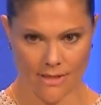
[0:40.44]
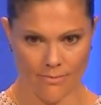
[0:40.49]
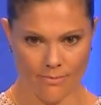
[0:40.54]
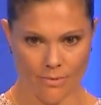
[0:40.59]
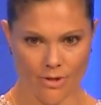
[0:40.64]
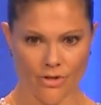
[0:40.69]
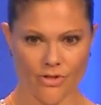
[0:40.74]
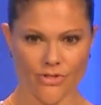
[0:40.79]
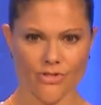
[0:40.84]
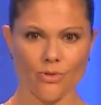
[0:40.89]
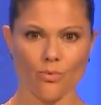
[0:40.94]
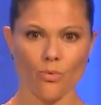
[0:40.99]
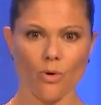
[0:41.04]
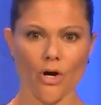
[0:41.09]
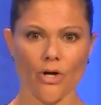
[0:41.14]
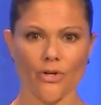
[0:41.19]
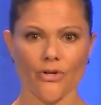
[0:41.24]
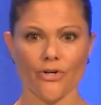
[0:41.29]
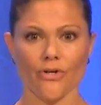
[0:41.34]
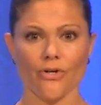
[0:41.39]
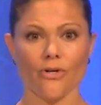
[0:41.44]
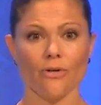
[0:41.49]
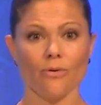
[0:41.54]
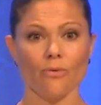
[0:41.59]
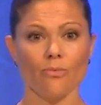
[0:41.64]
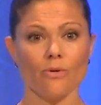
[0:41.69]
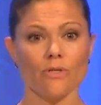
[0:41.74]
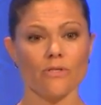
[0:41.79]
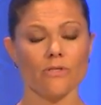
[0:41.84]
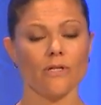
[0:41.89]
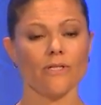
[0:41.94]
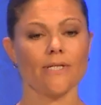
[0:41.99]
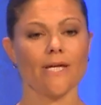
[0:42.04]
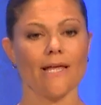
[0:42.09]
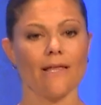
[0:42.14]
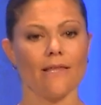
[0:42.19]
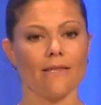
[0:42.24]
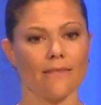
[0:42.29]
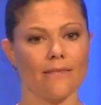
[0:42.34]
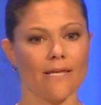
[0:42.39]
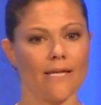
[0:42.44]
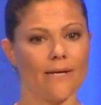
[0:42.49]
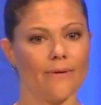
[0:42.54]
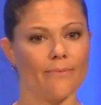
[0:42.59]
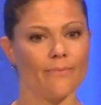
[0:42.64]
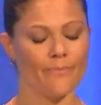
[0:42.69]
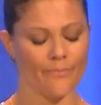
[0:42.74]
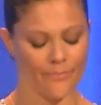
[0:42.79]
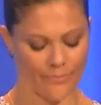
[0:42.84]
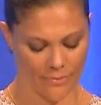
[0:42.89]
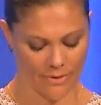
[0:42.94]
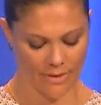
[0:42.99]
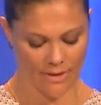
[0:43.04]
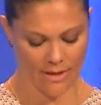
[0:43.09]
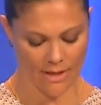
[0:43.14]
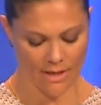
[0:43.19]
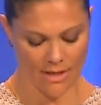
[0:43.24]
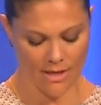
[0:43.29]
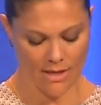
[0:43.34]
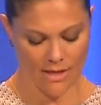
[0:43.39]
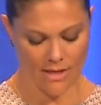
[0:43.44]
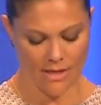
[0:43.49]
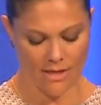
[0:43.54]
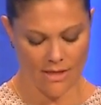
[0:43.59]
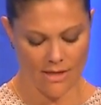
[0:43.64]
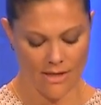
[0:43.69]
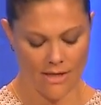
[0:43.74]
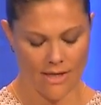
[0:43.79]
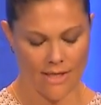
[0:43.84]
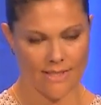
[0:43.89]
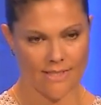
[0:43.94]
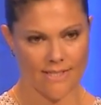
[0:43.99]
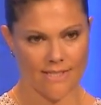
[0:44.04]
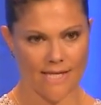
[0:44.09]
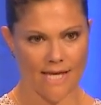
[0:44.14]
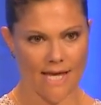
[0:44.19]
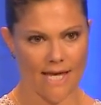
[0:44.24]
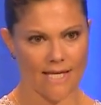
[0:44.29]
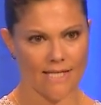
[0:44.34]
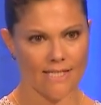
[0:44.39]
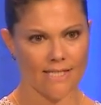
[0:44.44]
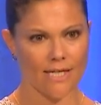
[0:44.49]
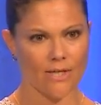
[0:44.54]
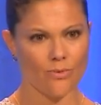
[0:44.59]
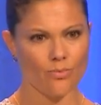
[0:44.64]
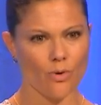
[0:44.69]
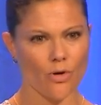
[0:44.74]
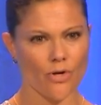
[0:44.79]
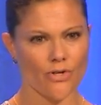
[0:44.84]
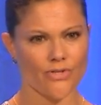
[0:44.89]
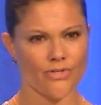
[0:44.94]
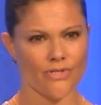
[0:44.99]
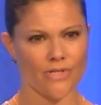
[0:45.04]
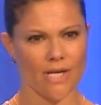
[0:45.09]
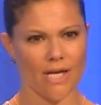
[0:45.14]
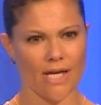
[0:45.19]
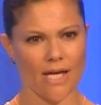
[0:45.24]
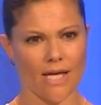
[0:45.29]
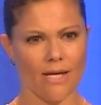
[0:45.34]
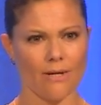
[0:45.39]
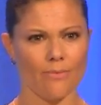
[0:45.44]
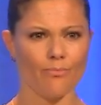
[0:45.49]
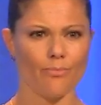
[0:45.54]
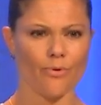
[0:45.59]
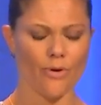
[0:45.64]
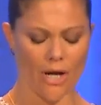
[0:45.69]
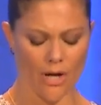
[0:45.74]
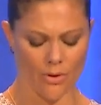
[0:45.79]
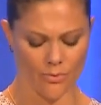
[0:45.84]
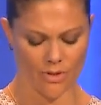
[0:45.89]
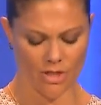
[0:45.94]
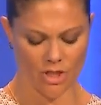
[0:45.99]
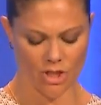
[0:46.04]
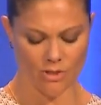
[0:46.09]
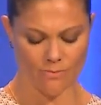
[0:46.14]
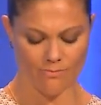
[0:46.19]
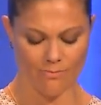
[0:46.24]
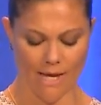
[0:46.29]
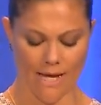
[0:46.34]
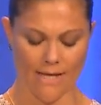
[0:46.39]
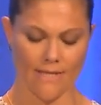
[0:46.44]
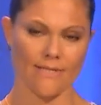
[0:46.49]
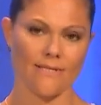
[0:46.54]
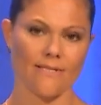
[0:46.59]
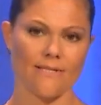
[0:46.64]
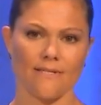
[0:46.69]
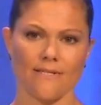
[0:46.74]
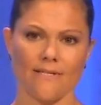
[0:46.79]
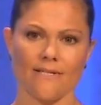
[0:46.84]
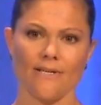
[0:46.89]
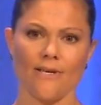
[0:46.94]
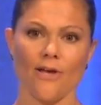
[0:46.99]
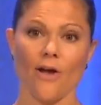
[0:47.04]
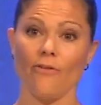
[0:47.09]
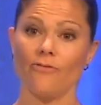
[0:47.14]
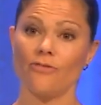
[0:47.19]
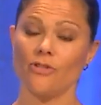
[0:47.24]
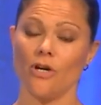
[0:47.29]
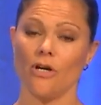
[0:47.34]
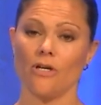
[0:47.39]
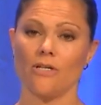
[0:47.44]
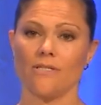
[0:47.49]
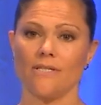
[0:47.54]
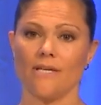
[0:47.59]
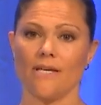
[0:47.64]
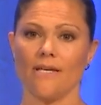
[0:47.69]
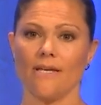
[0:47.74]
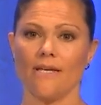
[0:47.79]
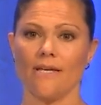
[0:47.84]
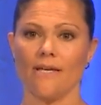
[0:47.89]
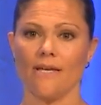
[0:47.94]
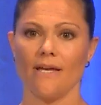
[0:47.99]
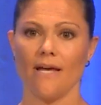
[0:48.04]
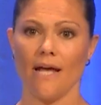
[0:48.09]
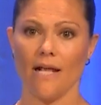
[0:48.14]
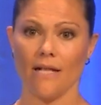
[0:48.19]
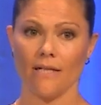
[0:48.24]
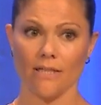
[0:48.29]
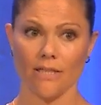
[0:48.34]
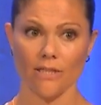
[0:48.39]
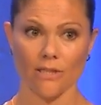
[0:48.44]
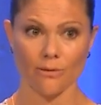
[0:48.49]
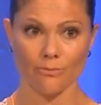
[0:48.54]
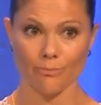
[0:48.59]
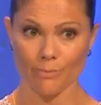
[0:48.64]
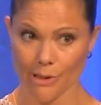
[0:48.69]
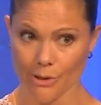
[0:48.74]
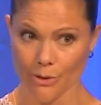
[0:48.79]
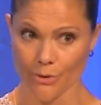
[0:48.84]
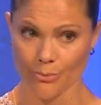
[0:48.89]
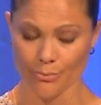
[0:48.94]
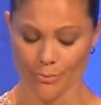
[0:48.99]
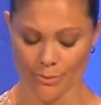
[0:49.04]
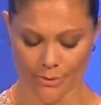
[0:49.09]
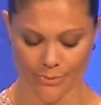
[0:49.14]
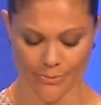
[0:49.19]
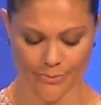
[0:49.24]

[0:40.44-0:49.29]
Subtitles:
because the water was not healthy. Instead, it was a brownish mess of toxic algal bloom.